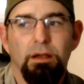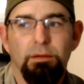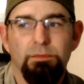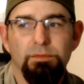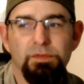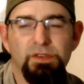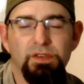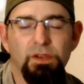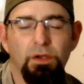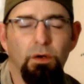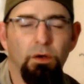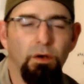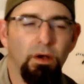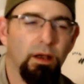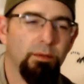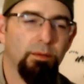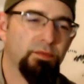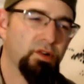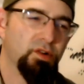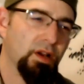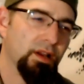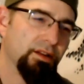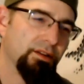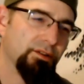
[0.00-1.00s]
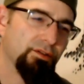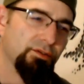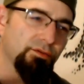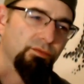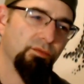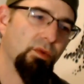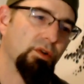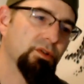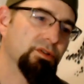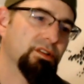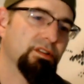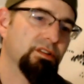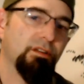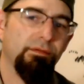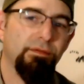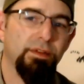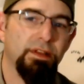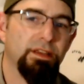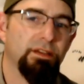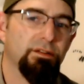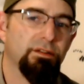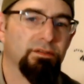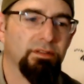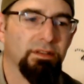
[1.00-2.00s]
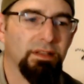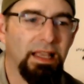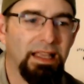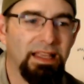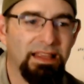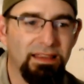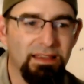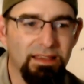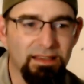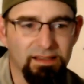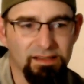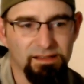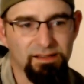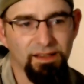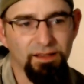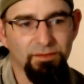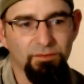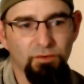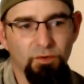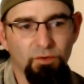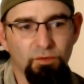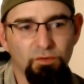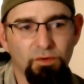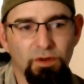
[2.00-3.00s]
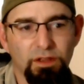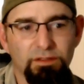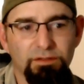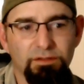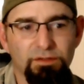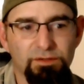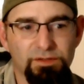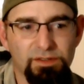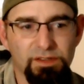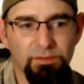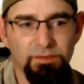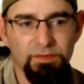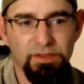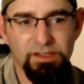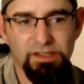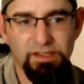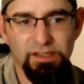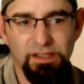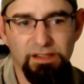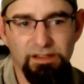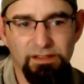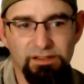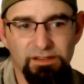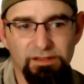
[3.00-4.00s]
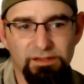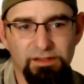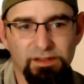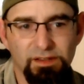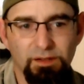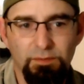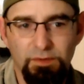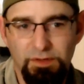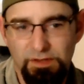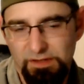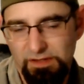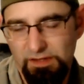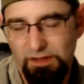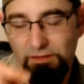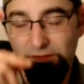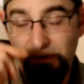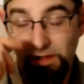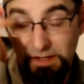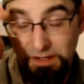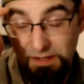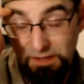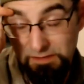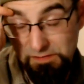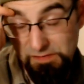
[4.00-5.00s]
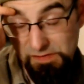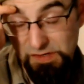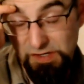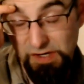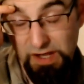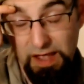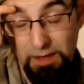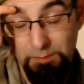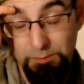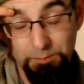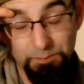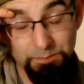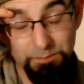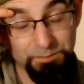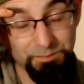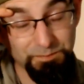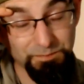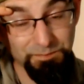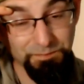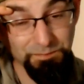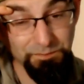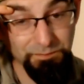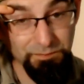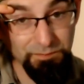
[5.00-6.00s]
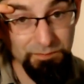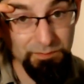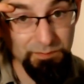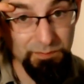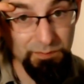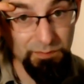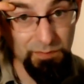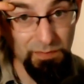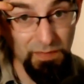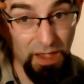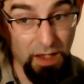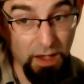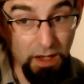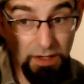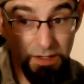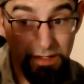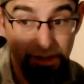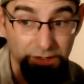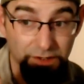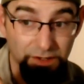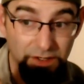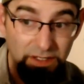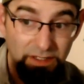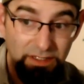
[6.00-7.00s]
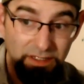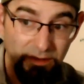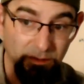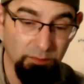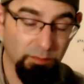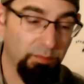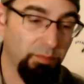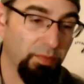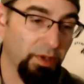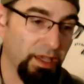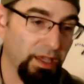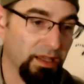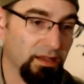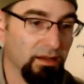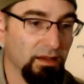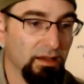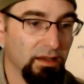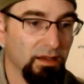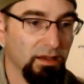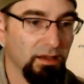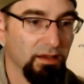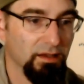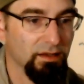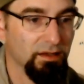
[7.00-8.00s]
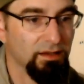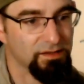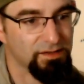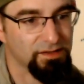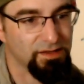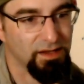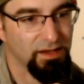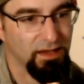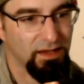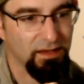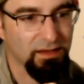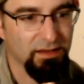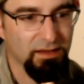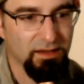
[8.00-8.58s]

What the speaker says: So I'm trying to do most of the videos like this, and we'll run through some of the scenes of some of the stuff I did in the shop here in a little bit, because I